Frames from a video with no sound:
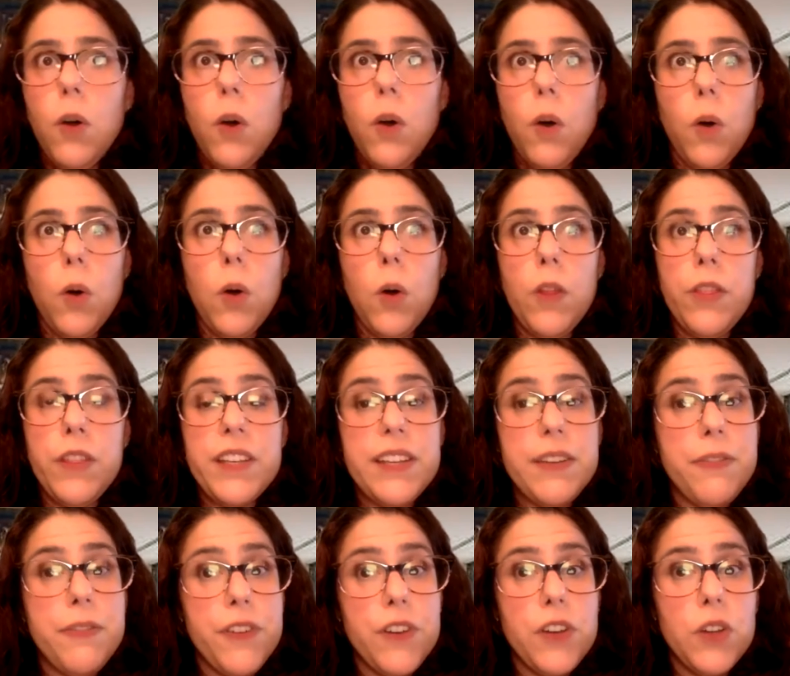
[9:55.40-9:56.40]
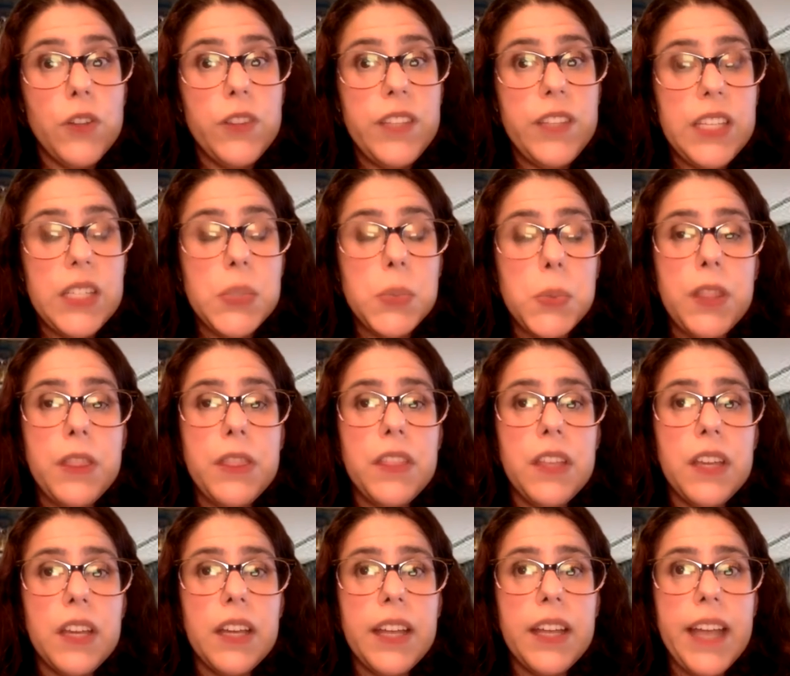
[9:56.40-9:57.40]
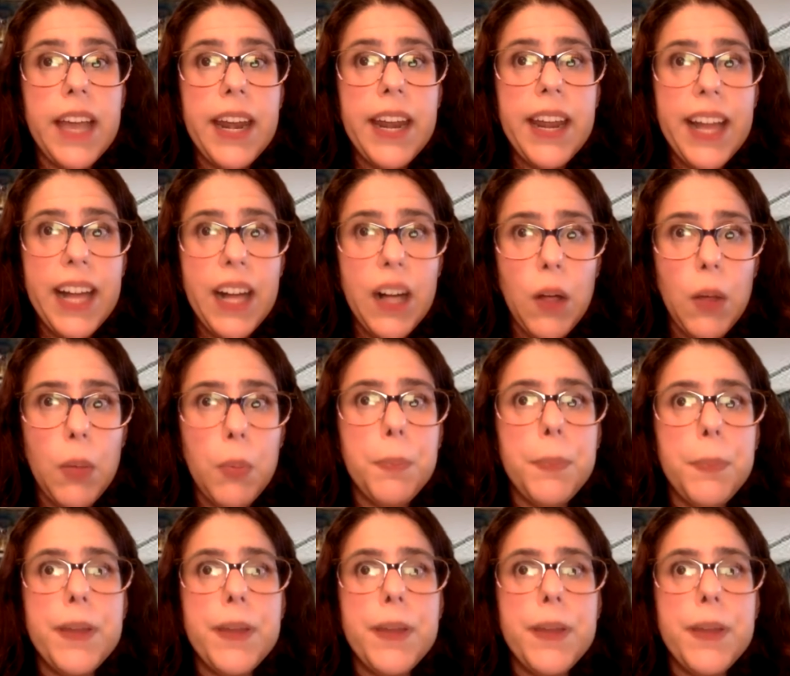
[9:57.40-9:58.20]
all the difficulties with getting help